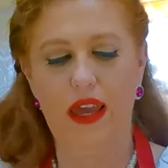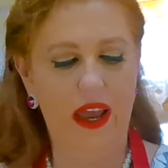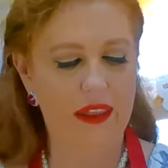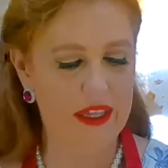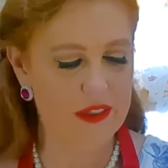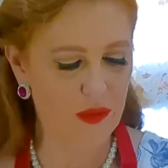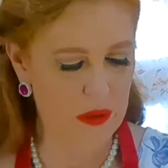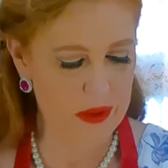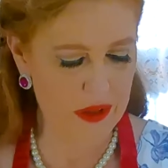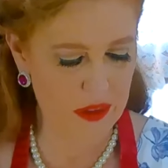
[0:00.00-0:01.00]
And these will
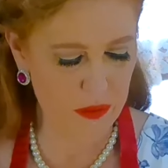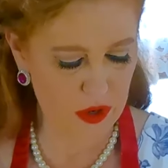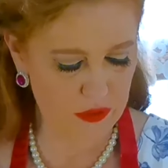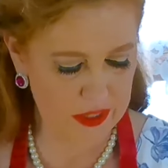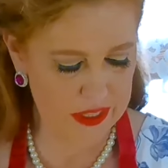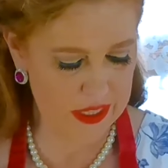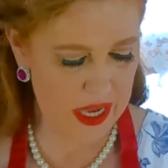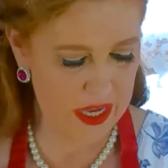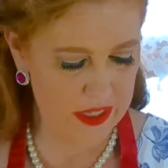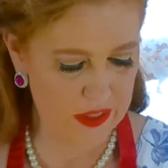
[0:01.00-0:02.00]
come out the perfect
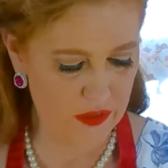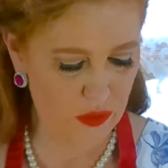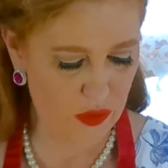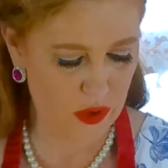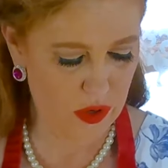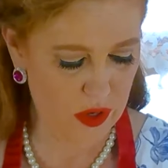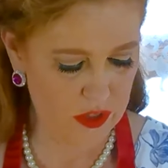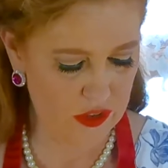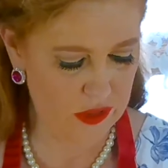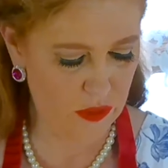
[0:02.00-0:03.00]
size for
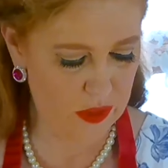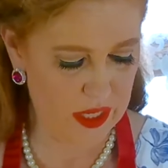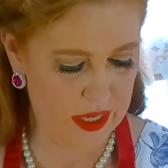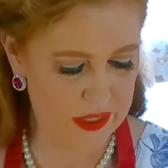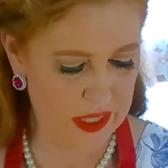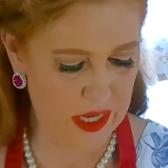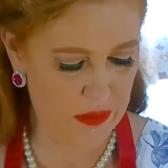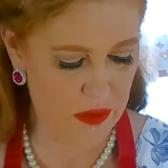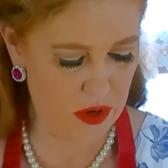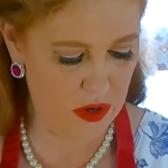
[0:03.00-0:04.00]
just a really nice
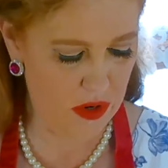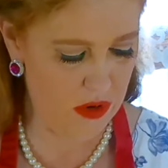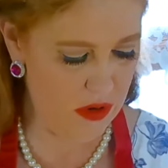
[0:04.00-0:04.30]
hamburger.